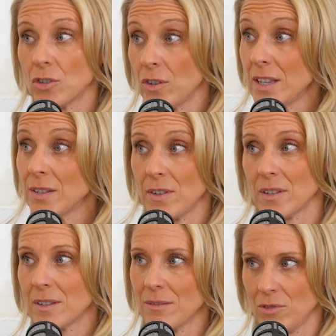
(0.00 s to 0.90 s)

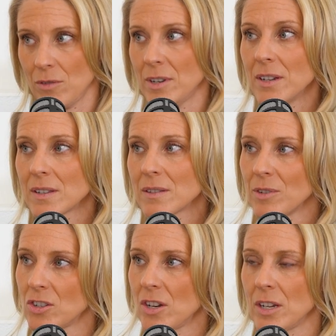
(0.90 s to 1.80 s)
transversus abdominis,
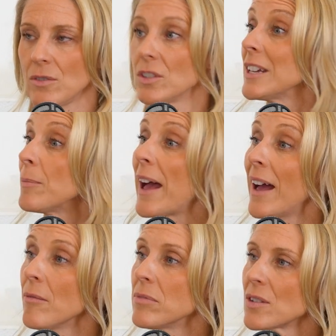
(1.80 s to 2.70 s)
which are your deep
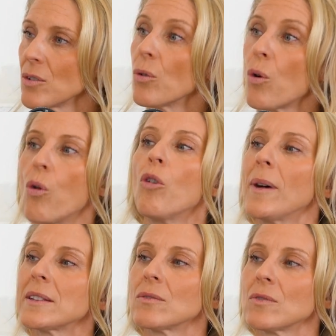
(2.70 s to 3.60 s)
abs or your core
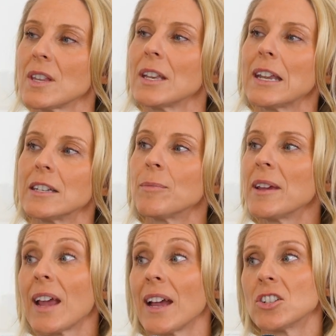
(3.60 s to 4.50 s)
muscles that need to be
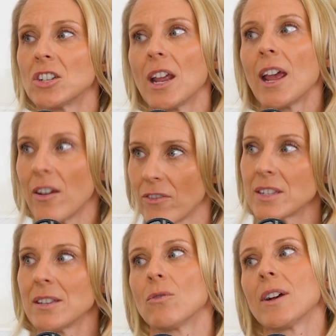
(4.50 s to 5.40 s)
engaged in every
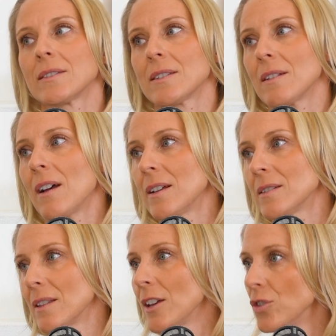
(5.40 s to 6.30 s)
single
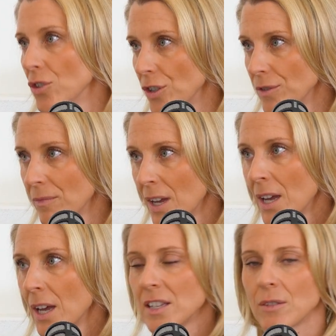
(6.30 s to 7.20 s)
exercise that you do.
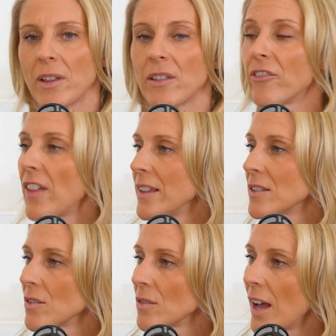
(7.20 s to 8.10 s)
It's the one that
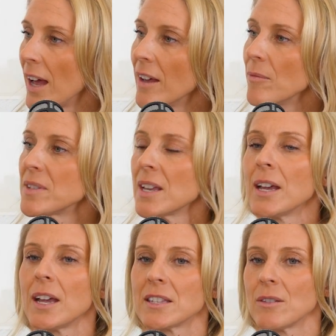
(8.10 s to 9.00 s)
flattens your abs.
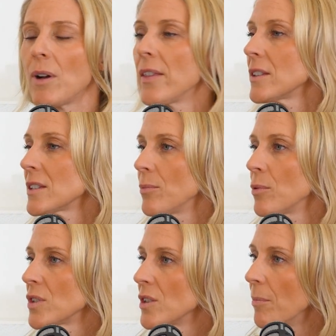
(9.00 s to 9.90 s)
It's the one that
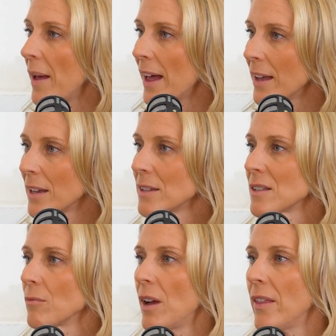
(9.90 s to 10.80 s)
supports your back. It's
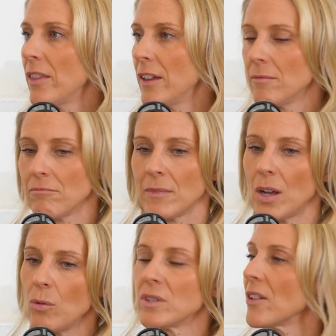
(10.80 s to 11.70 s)
the one that
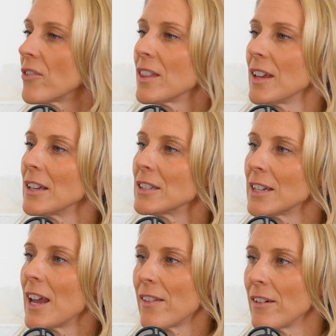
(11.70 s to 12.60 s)
holds everything in
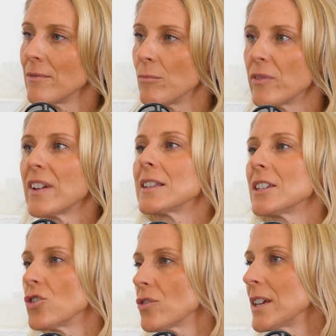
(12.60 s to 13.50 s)
together and prevents
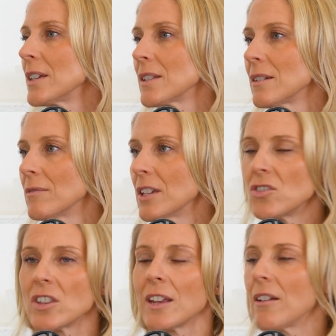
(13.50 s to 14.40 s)
injuries and
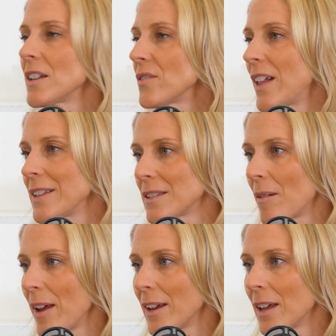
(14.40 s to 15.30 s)
gives you that nice flat
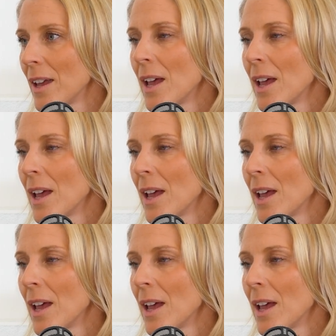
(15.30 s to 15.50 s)
stomach.